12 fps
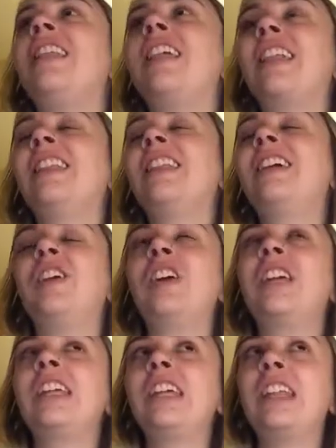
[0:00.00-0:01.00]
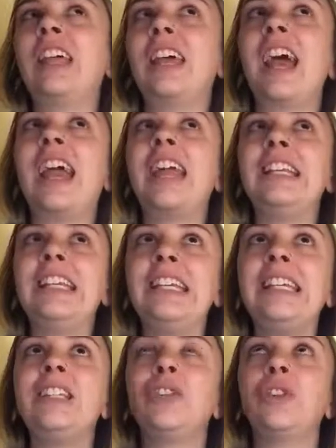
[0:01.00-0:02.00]
that literally, like, I
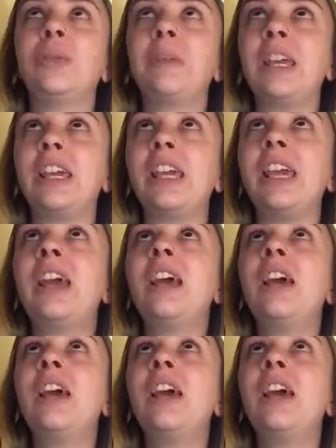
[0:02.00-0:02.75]
need to repeat